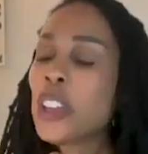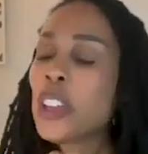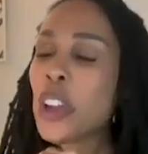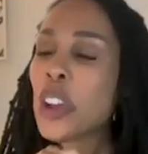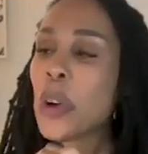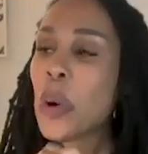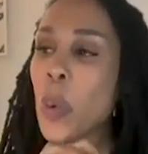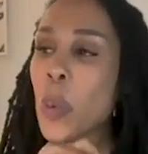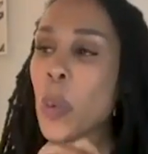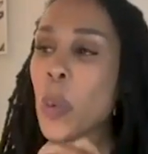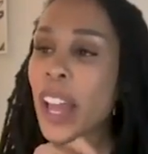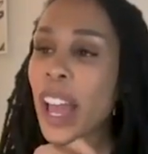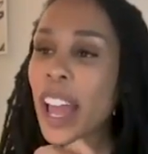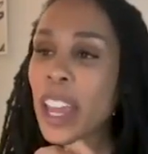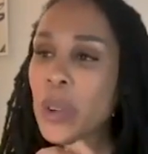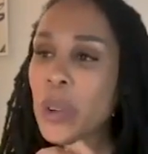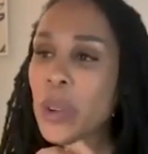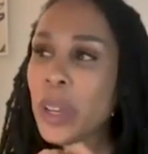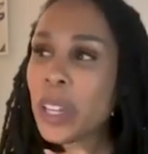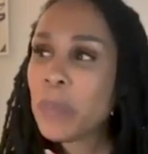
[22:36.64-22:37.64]
when
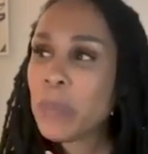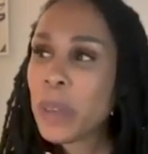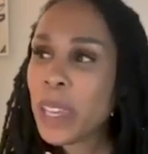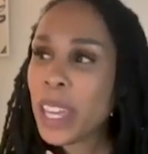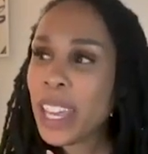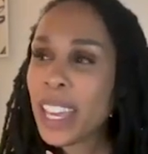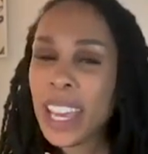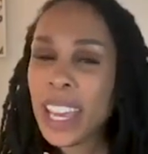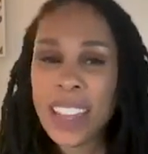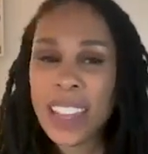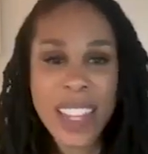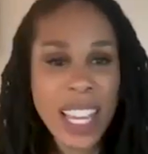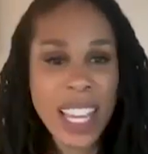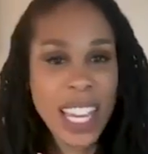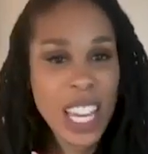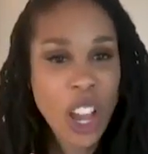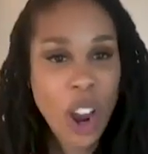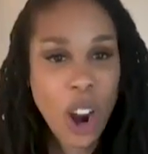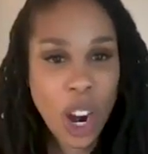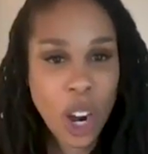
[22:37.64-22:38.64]
I would be in
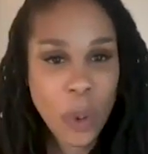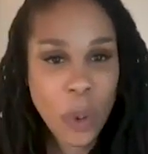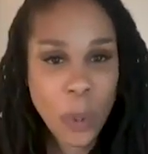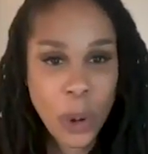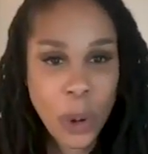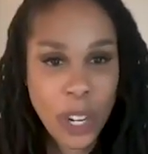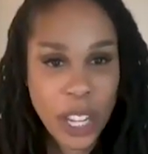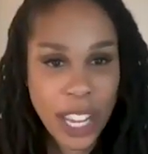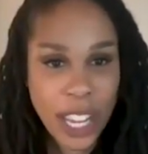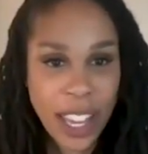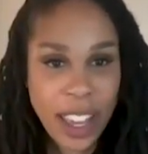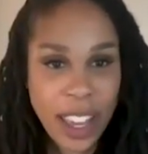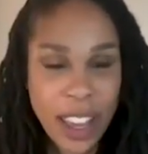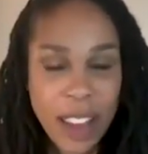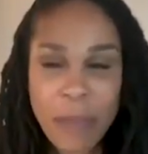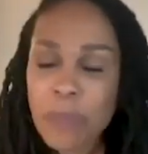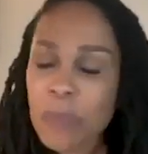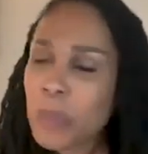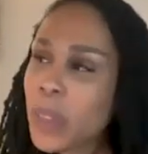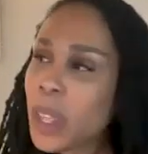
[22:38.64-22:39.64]
the ER
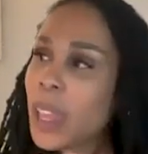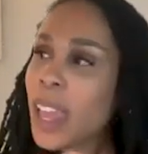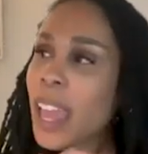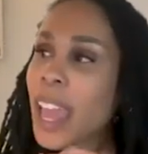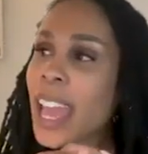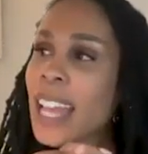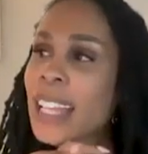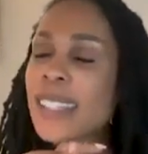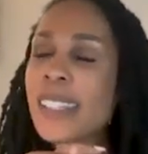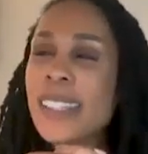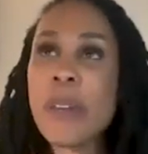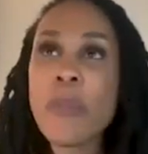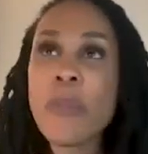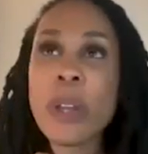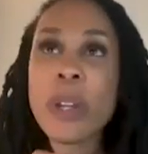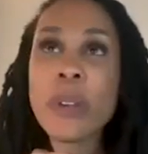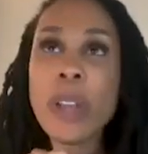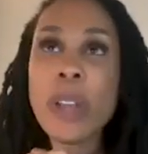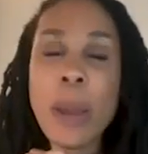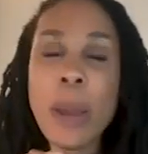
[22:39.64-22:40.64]
working and
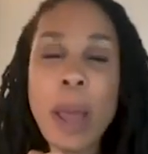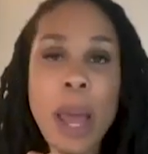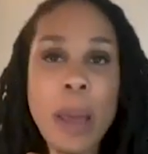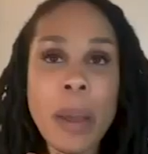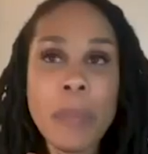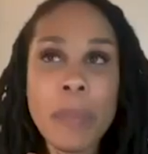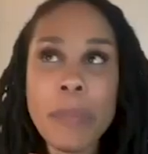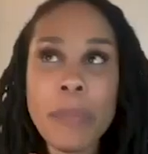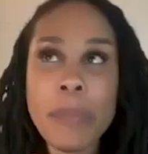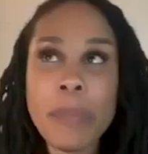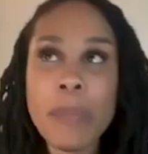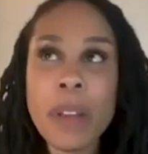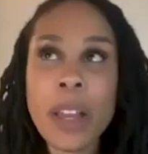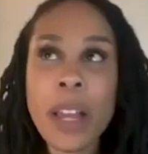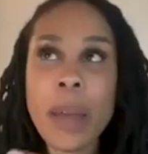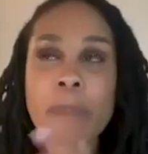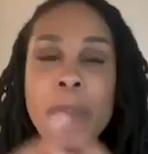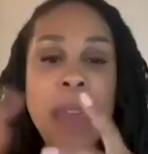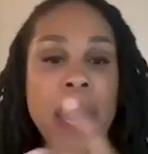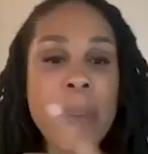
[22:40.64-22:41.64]

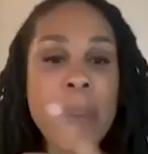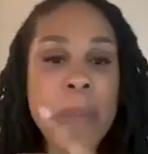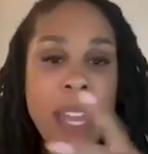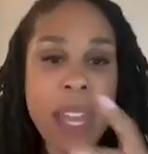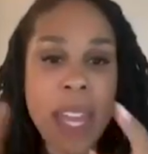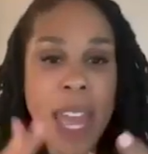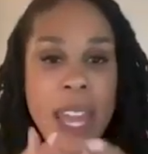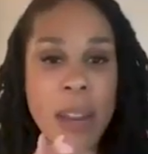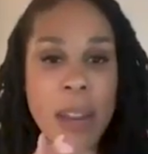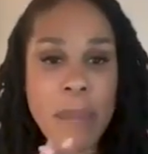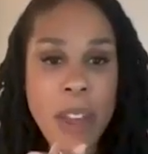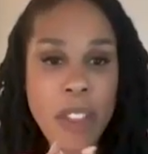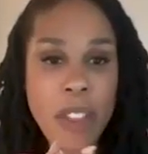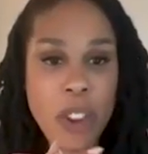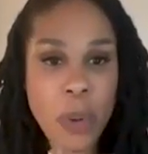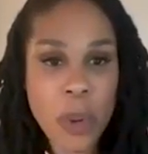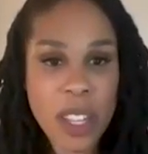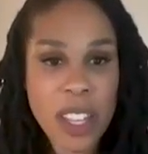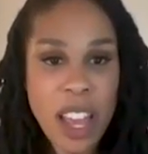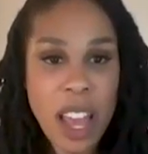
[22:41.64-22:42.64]
a baby and a
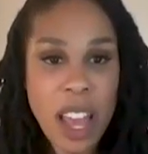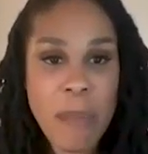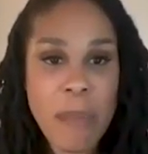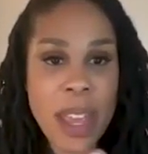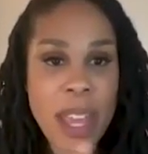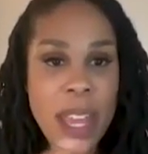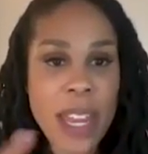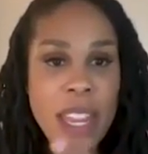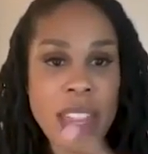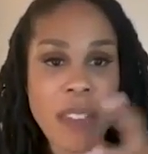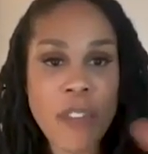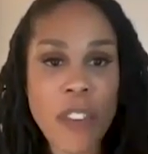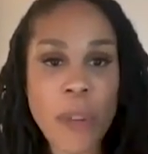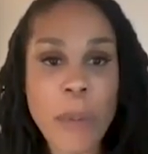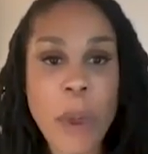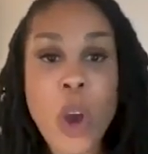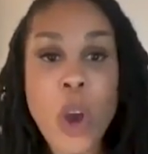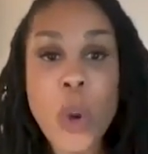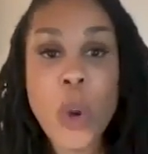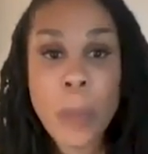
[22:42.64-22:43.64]
mother would come in from
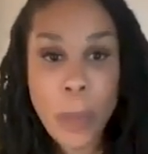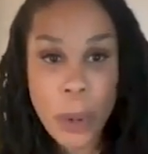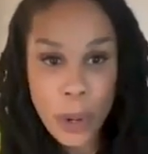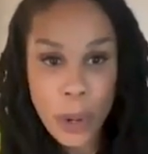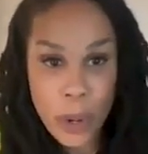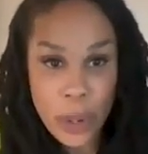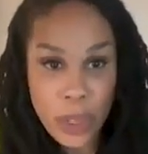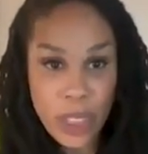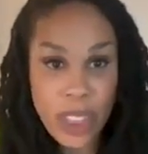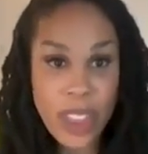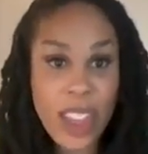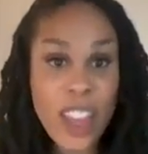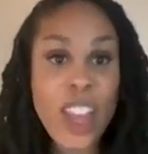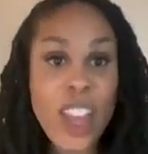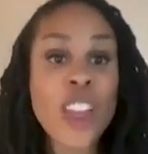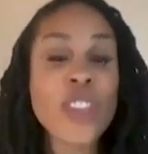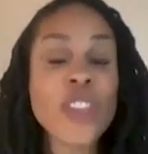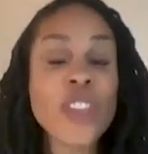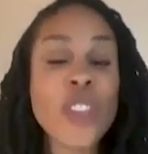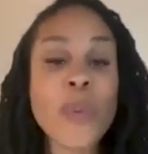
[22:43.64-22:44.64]
a home birth,
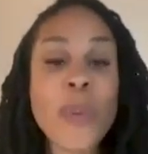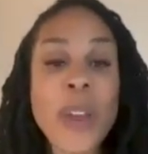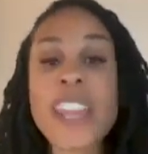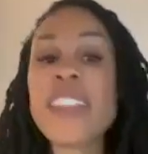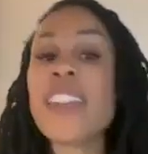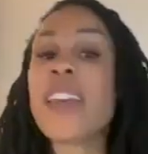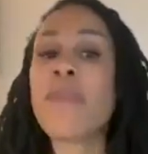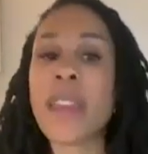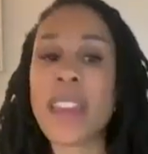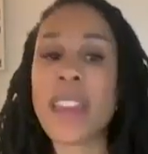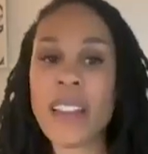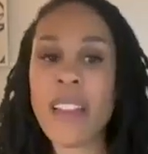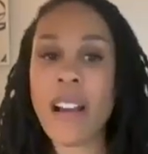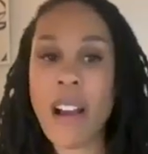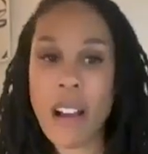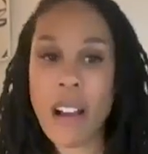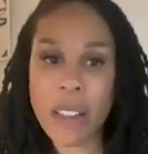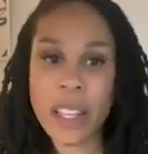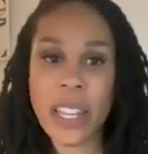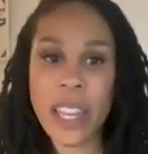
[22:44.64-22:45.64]
the way that my
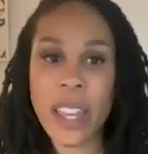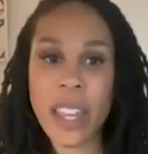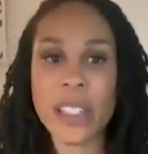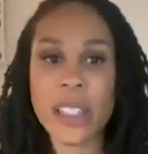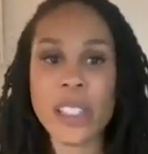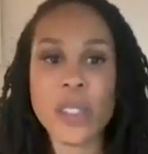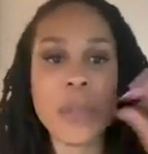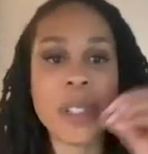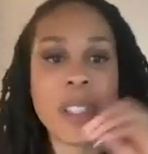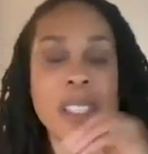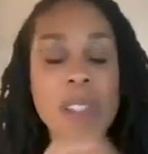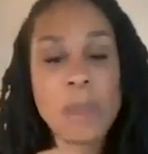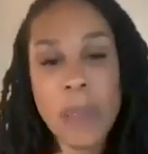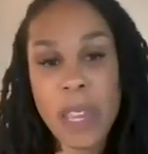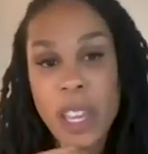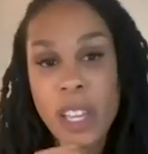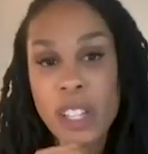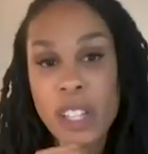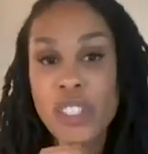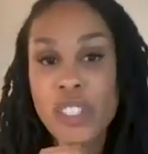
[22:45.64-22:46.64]
colleagues would
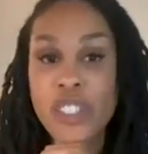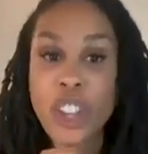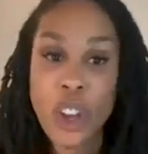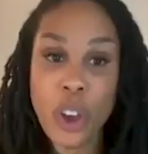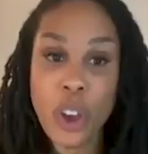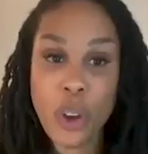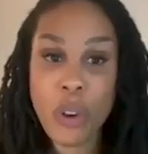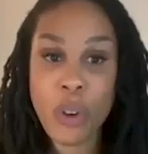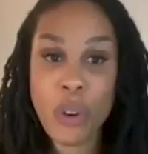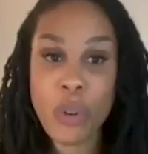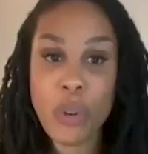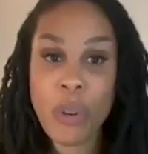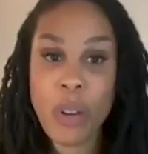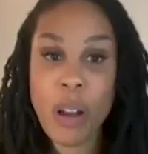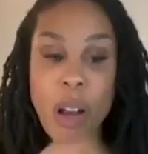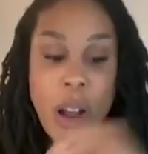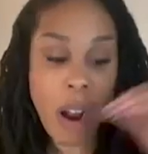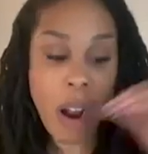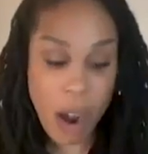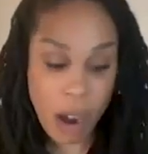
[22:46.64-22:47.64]
speak
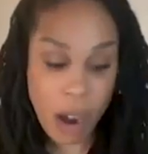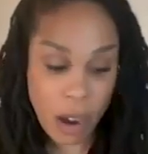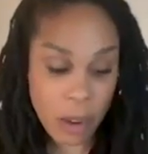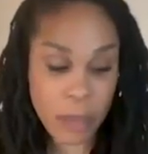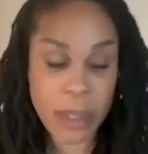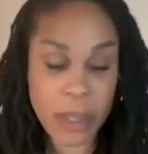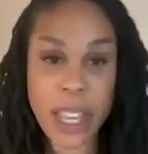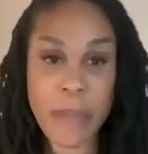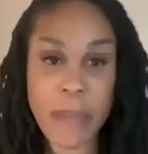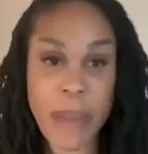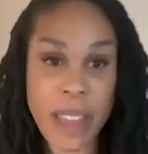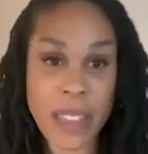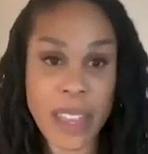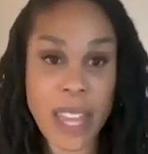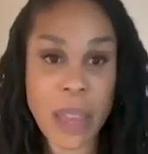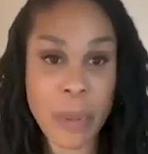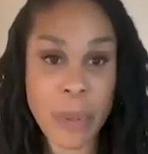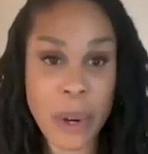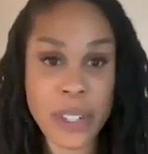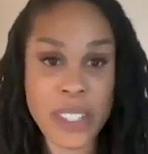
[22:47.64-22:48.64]
so horribly about
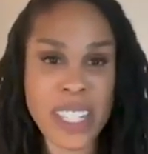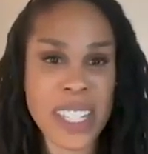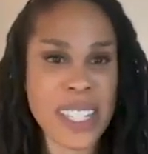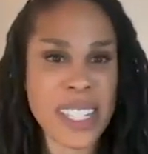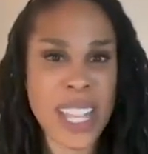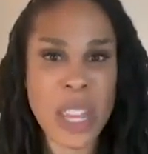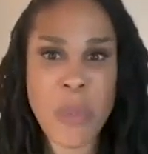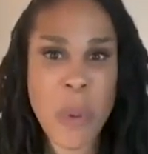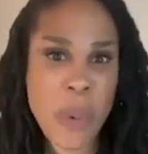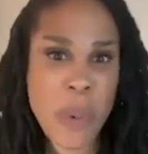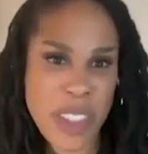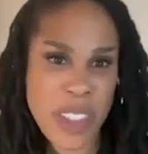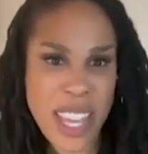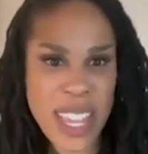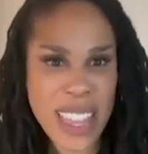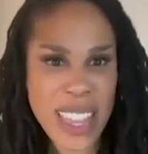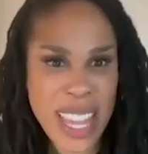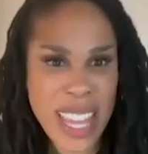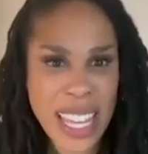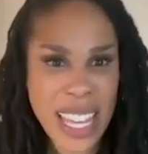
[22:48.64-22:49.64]
that person, say, what were
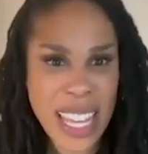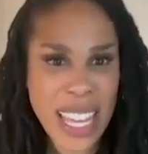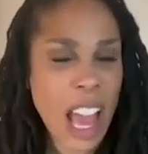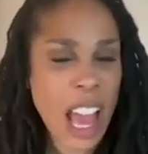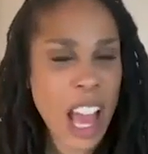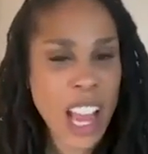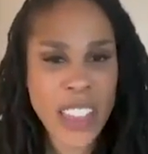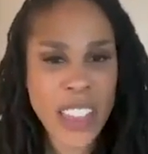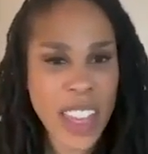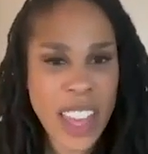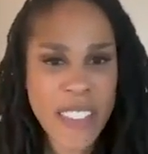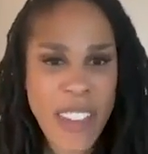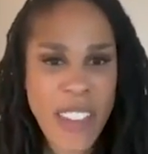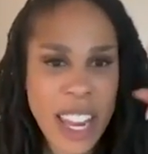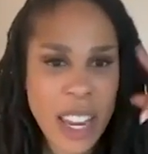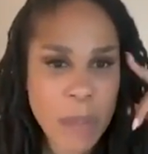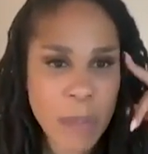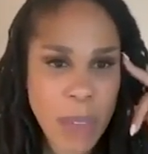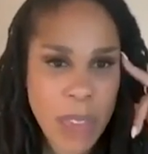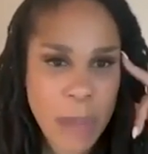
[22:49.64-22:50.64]
they thinking? How could they have
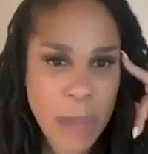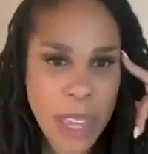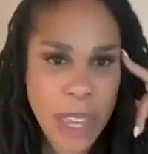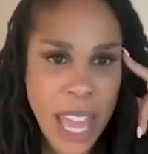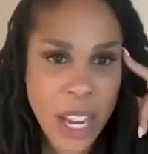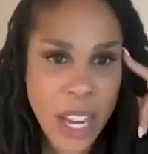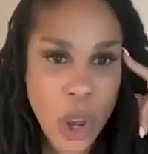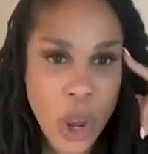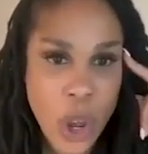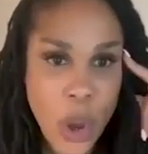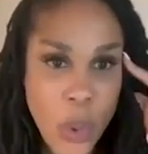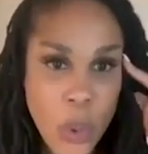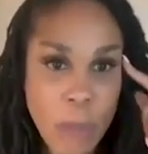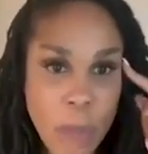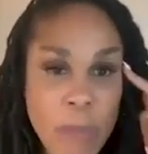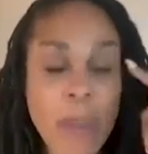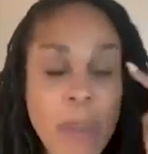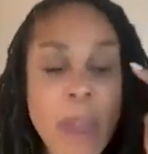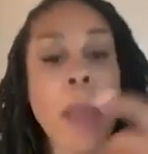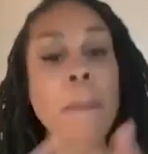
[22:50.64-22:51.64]
had a baby at
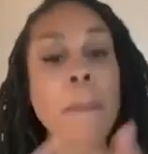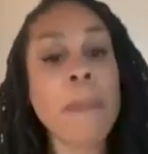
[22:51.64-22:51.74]
home?